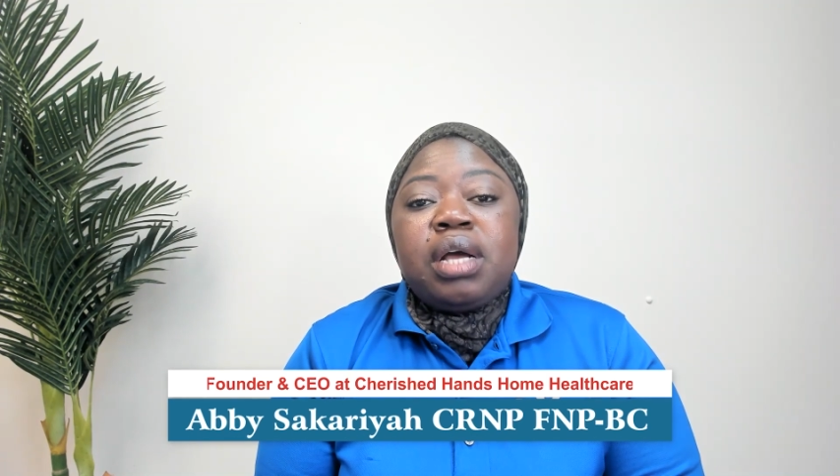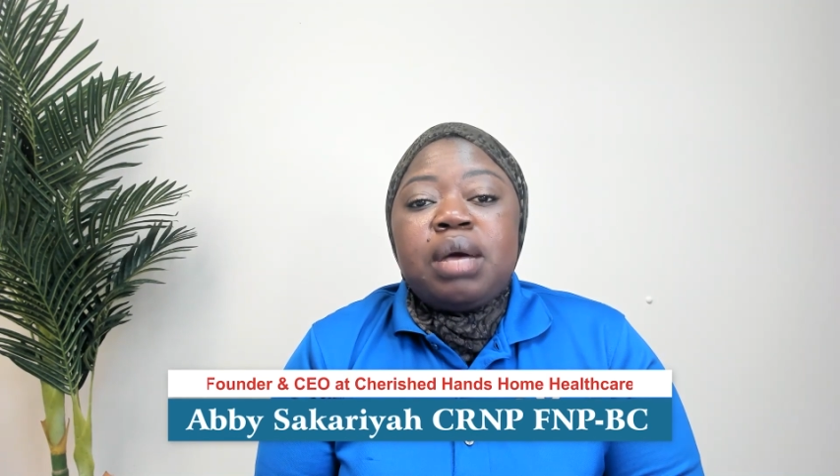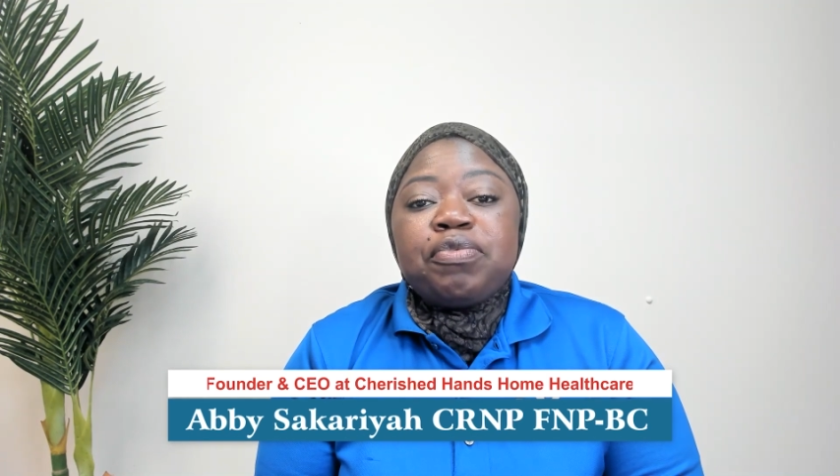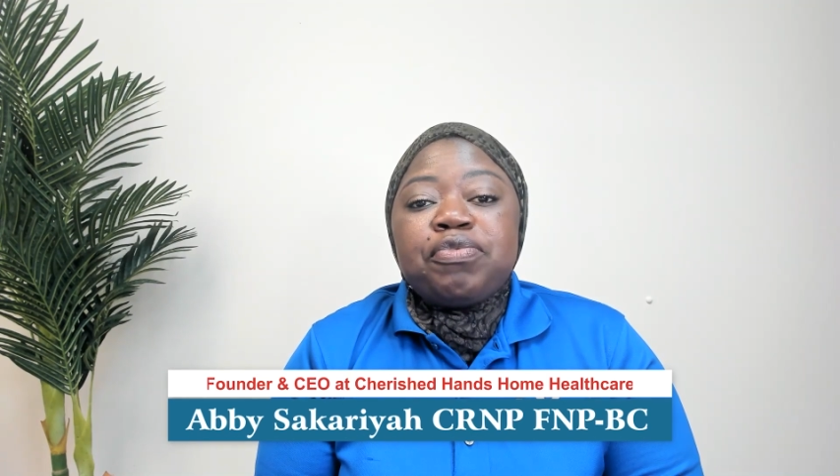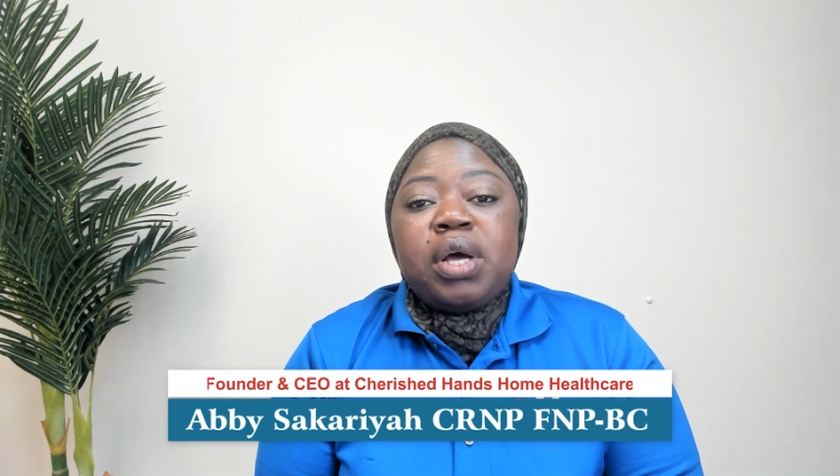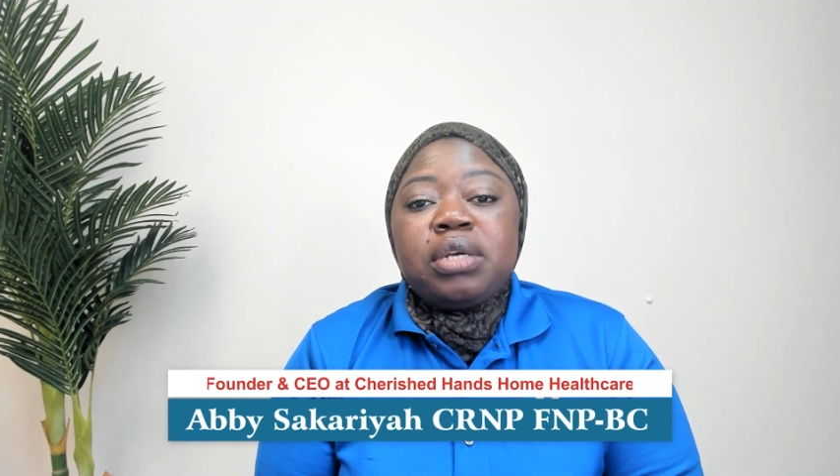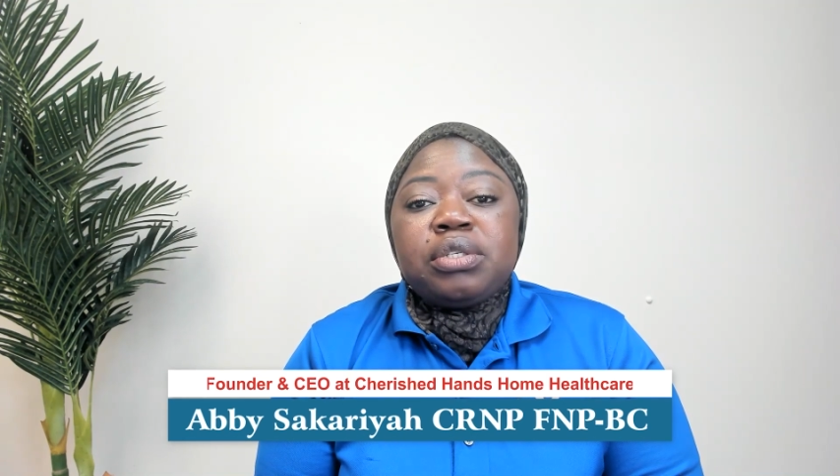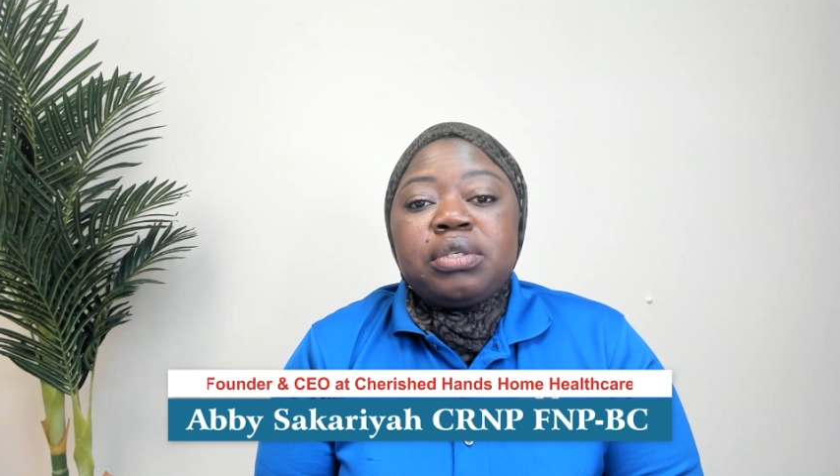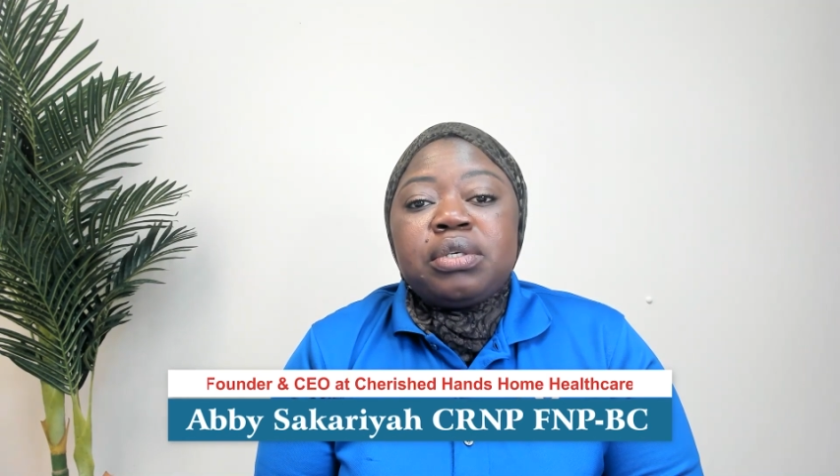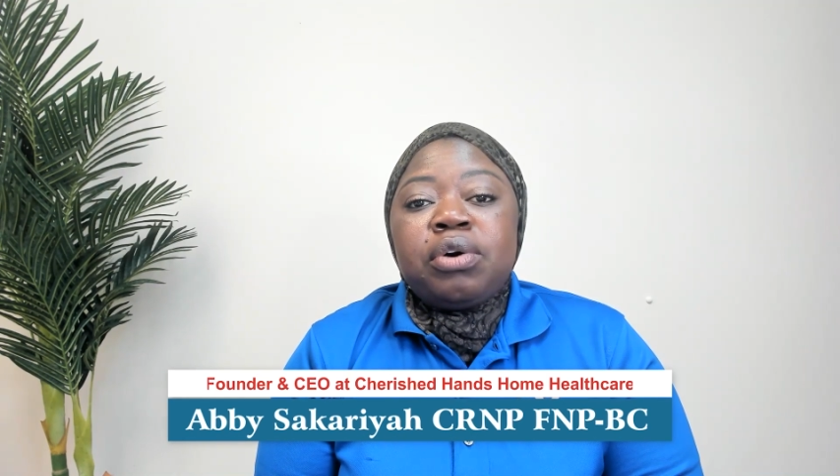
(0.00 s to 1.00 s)
I'm
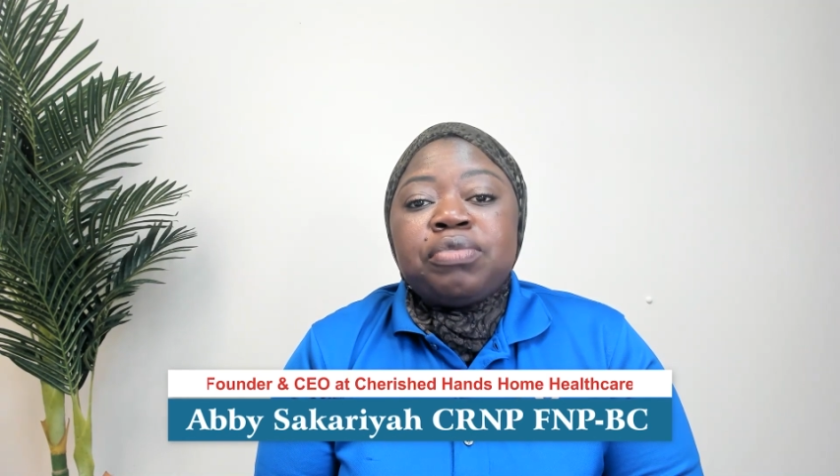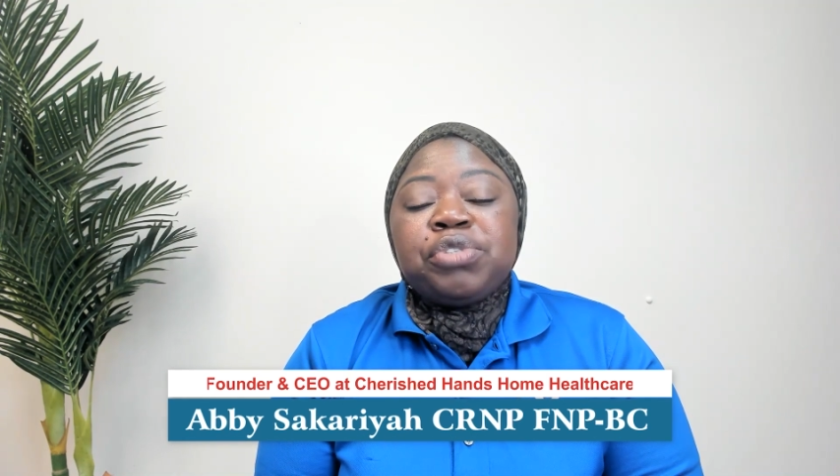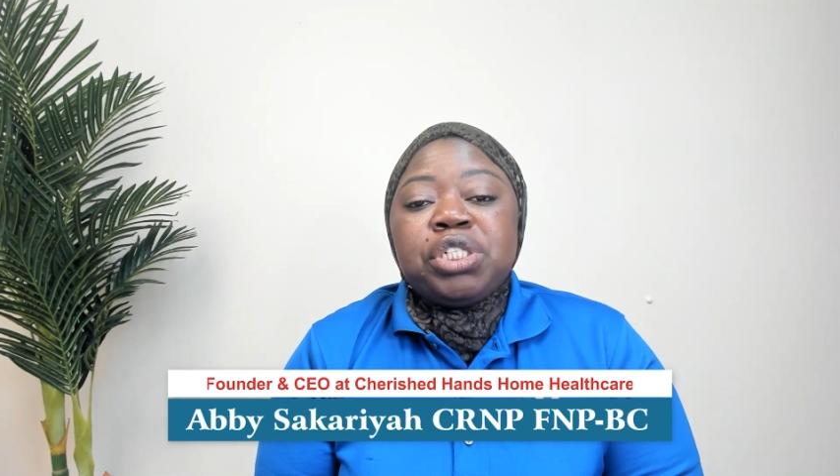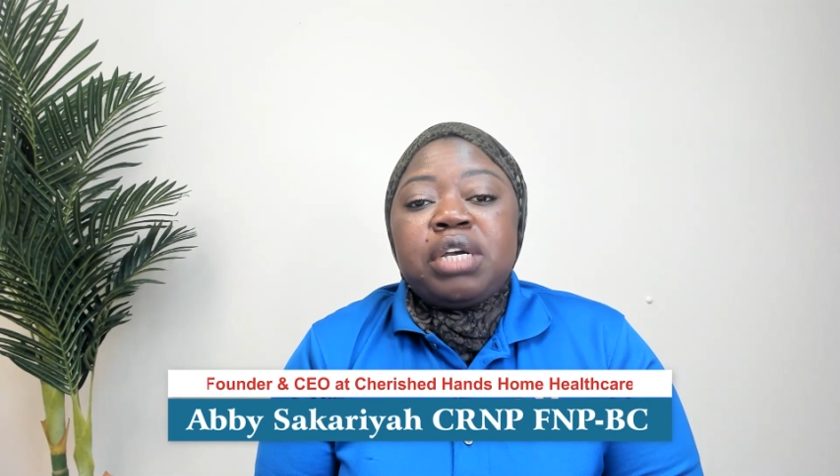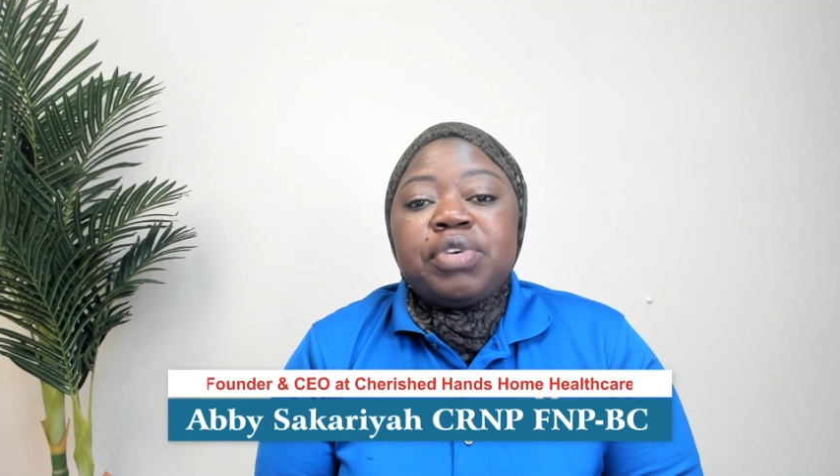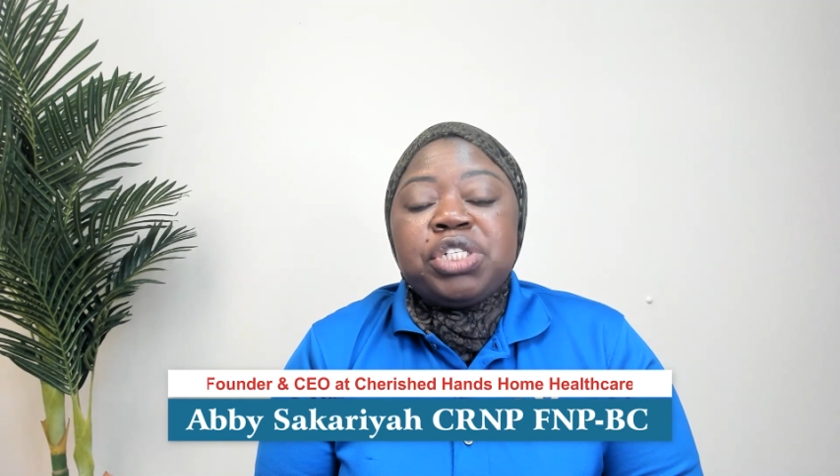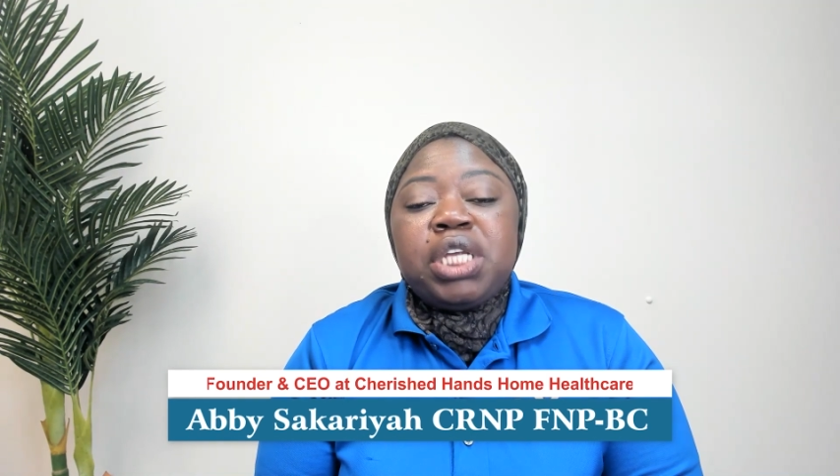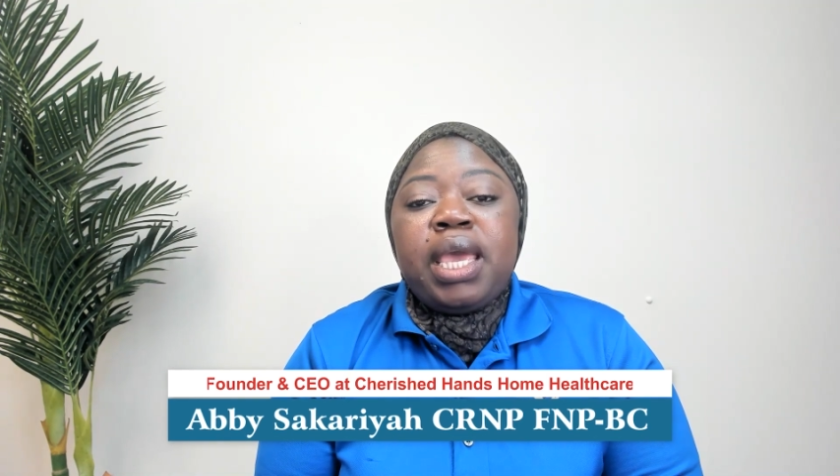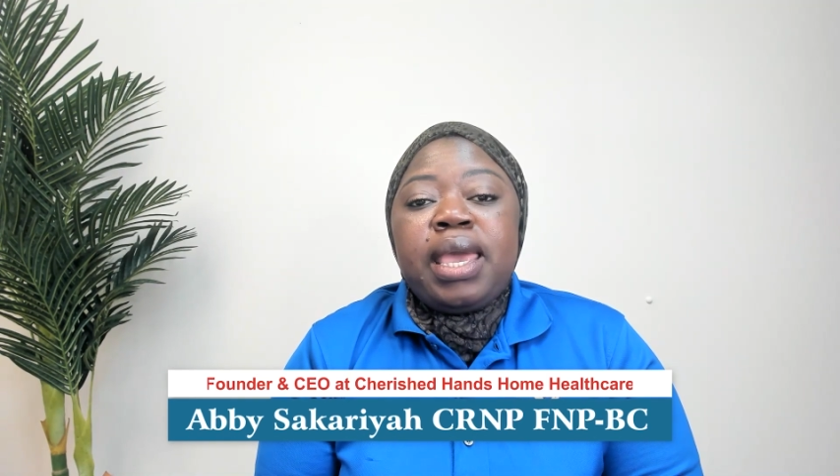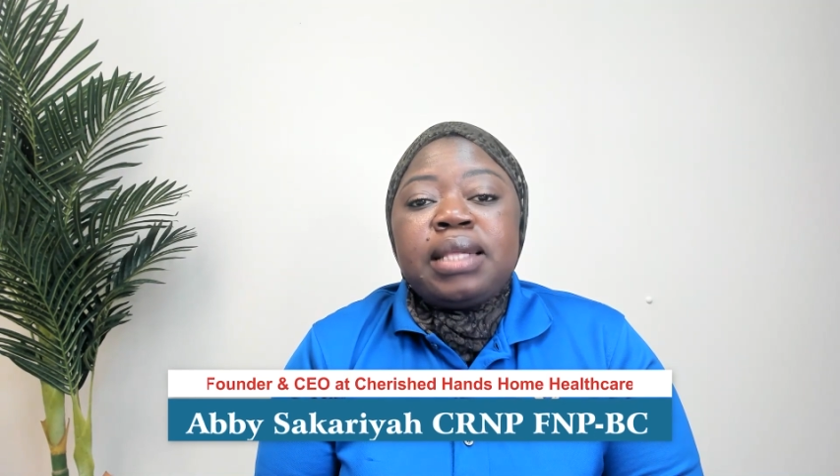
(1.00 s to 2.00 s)
founder of Cherished
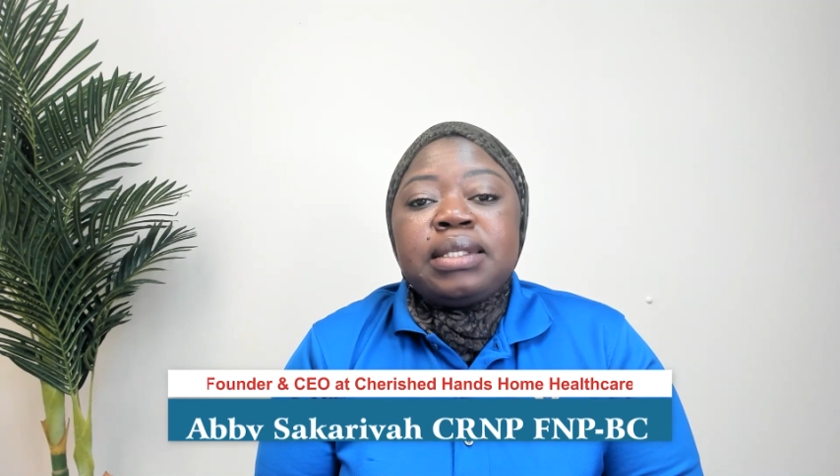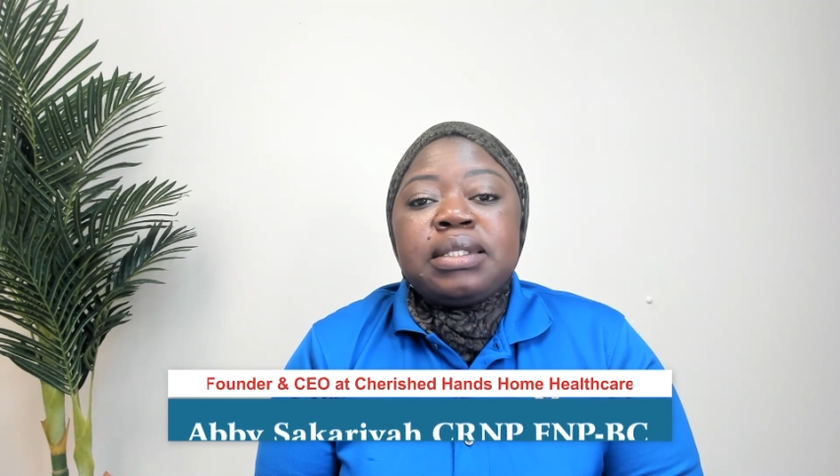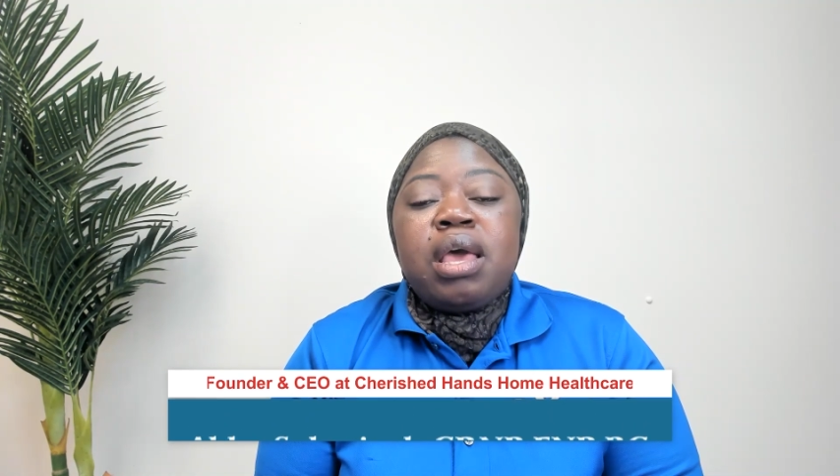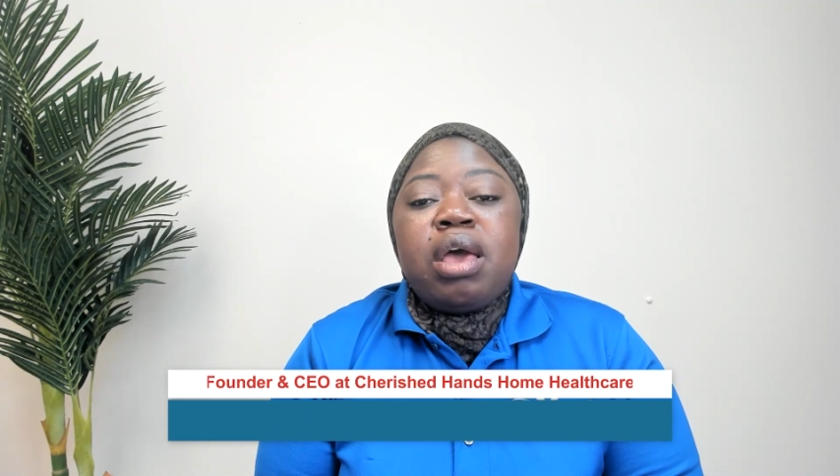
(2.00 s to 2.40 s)
Hands